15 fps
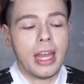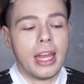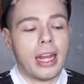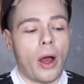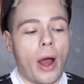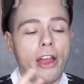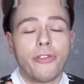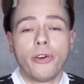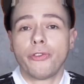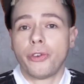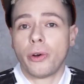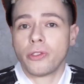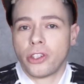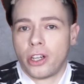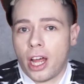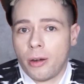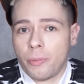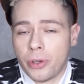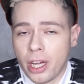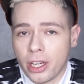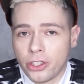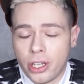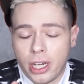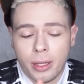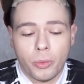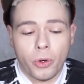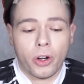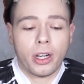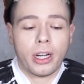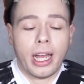Now, iPhone phones are not in production
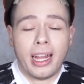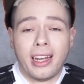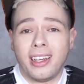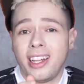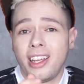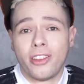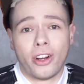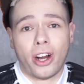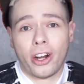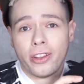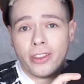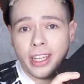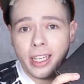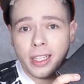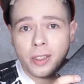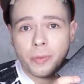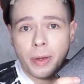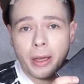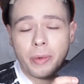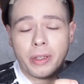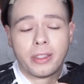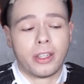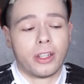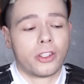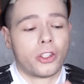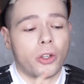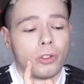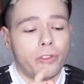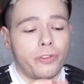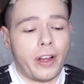anymore, and neither are these babies here.
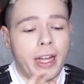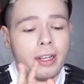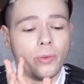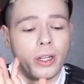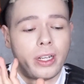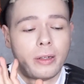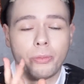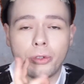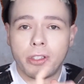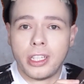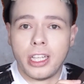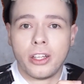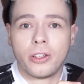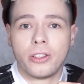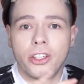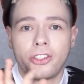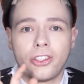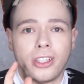So to find one in pristine condition